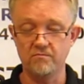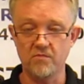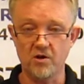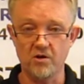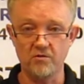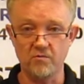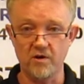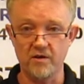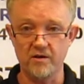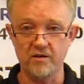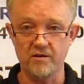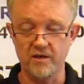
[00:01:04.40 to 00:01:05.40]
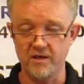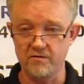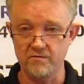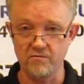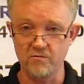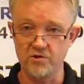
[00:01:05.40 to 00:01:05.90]
hardware,
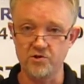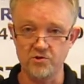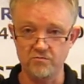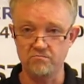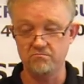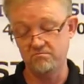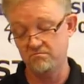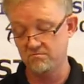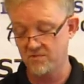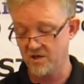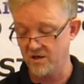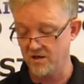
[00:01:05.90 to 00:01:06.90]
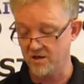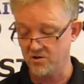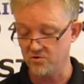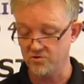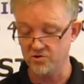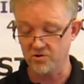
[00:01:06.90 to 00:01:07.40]
and which can
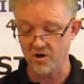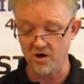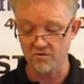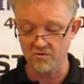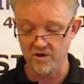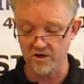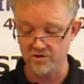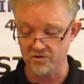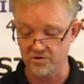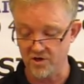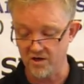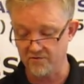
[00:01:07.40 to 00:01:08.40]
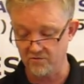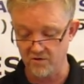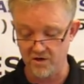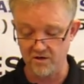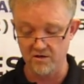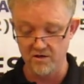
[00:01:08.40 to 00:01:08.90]
include your hardware and your
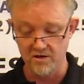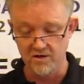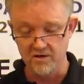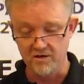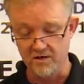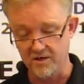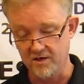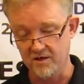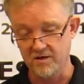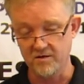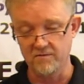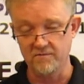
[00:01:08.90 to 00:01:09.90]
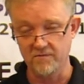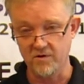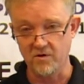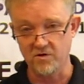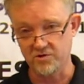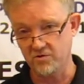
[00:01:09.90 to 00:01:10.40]
software,
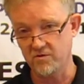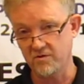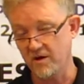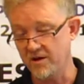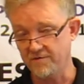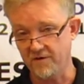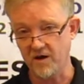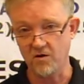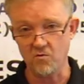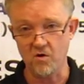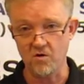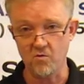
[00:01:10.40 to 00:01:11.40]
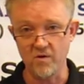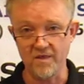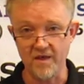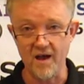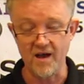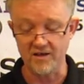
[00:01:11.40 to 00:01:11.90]
also a firewall with
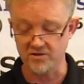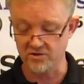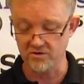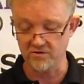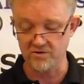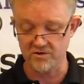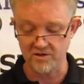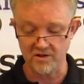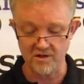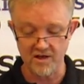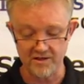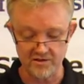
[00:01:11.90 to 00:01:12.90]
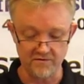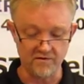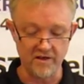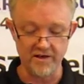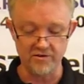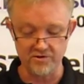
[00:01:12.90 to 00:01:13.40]
that. So there's lots of
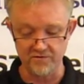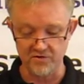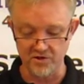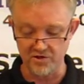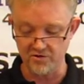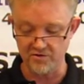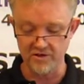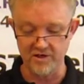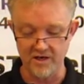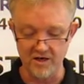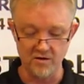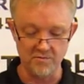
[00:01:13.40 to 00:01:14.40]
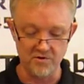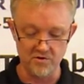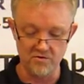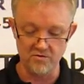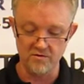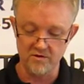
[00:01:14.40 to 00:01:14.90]
layers of security to help
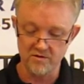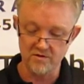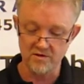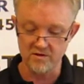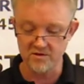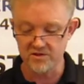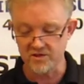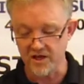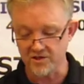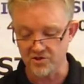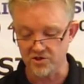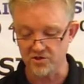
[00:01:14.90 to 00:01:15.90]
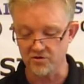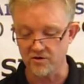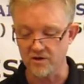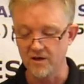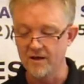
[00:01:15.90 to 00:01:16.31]
you stay secure.